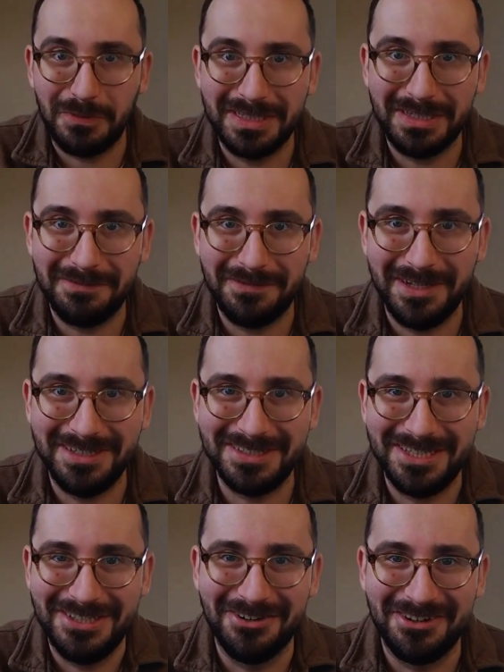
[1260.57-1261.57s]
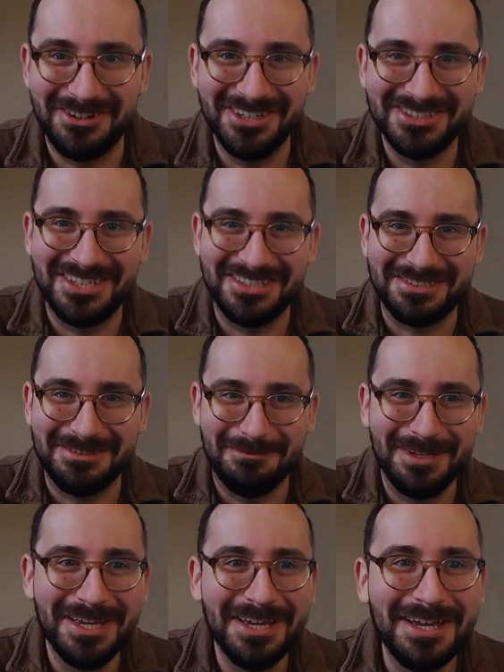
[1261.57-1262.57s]
one they fit into your system.
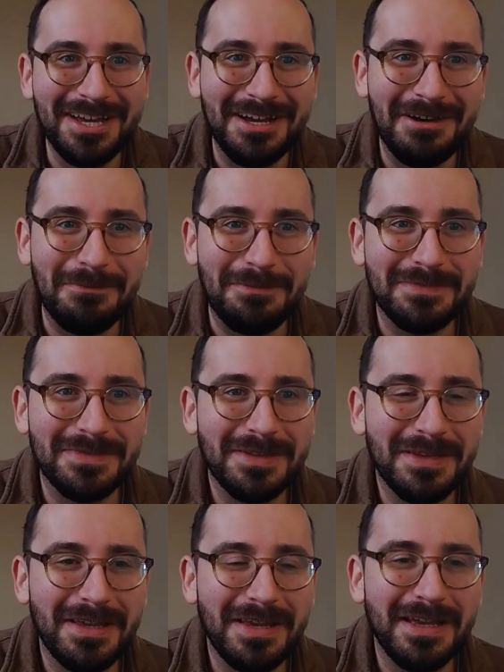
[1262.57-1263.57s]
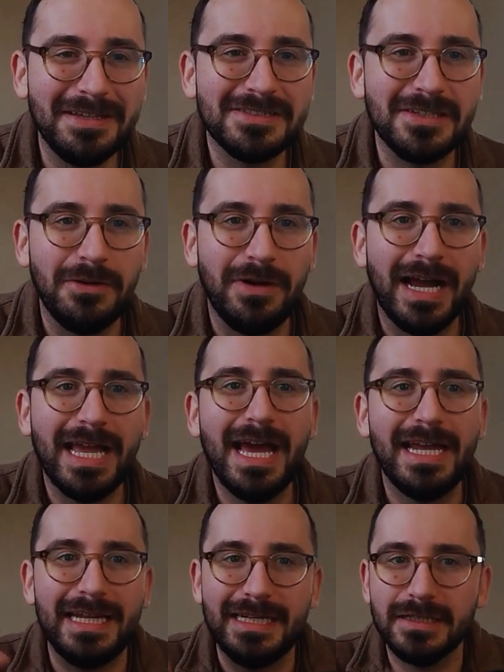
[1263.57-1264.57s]
Um, so I
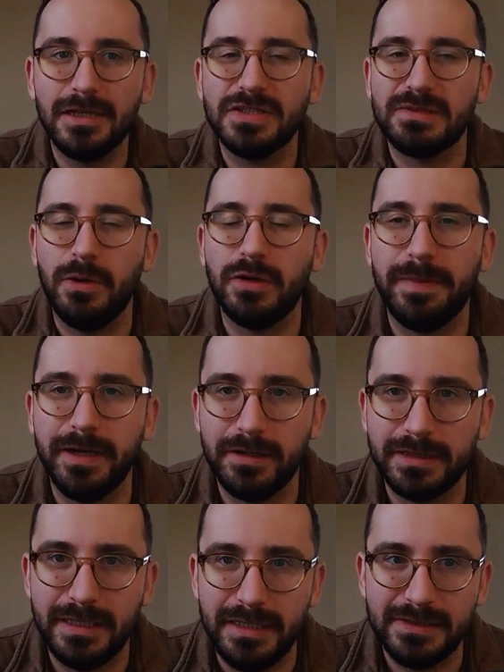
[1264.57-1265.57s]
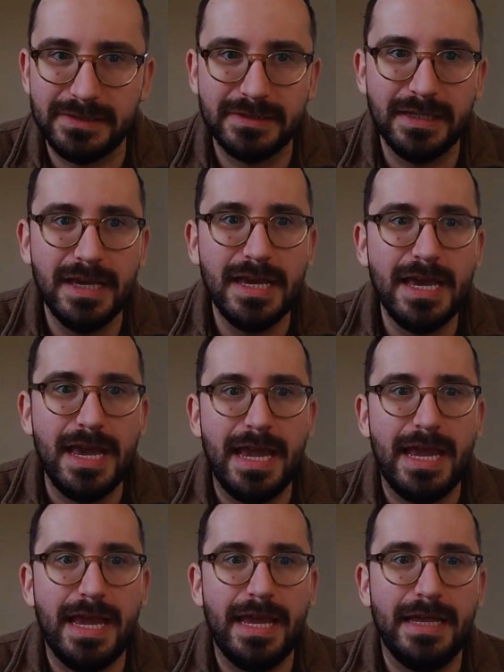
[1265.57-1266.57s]
had Indigo Smoke by Arquiste
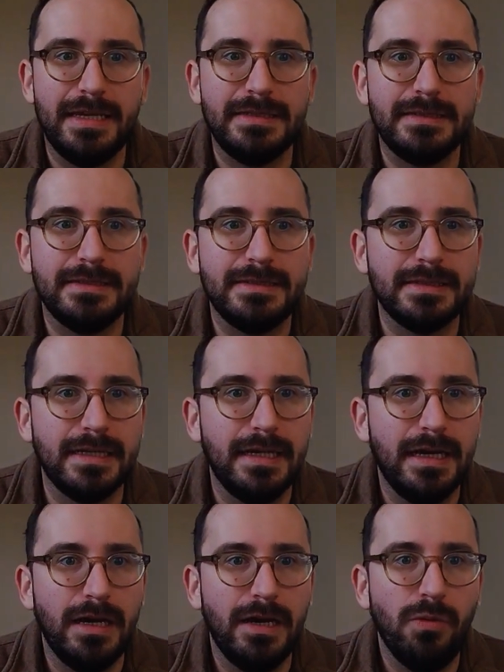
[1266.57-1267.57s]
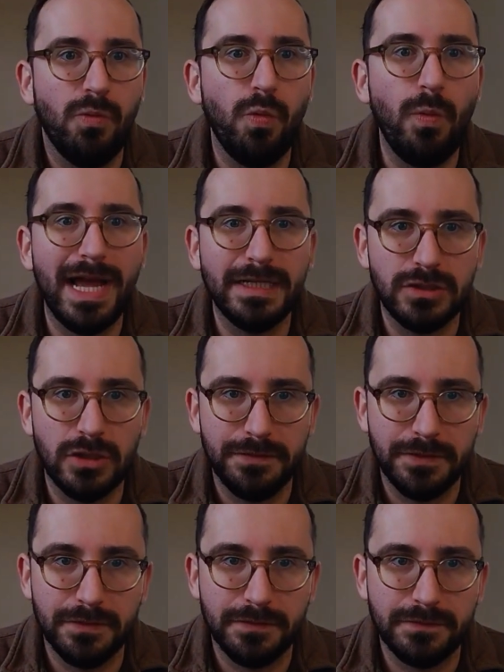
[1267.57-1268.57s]
and
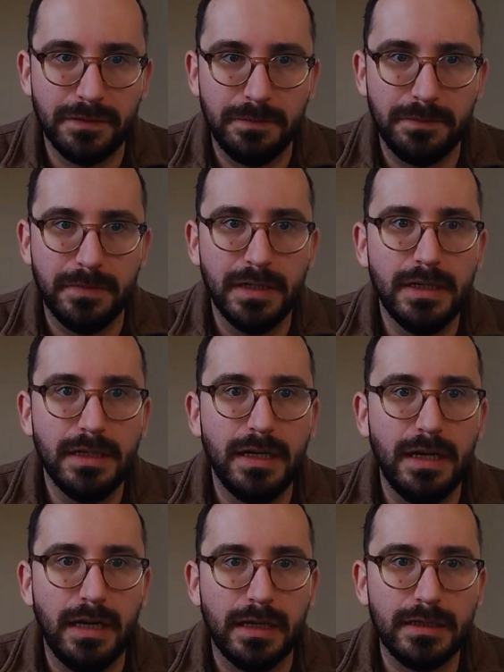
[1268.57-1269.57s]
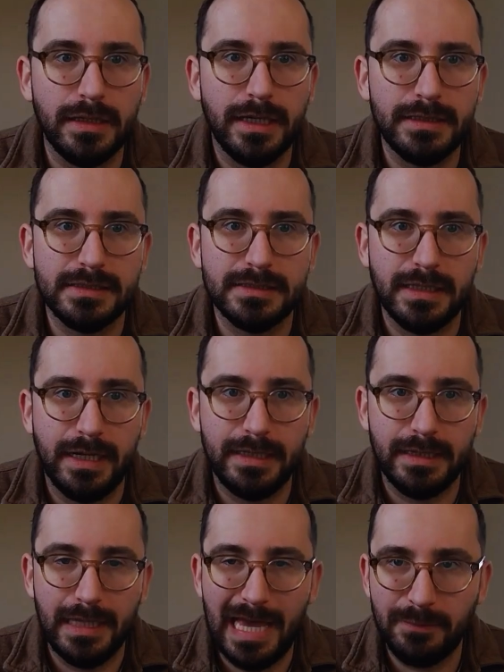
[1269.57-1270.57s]
Wendover from
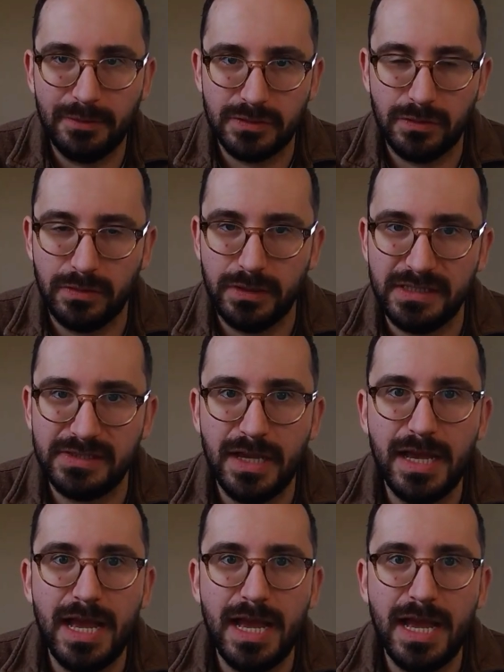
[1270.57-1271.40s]
Clandestine Laboratories.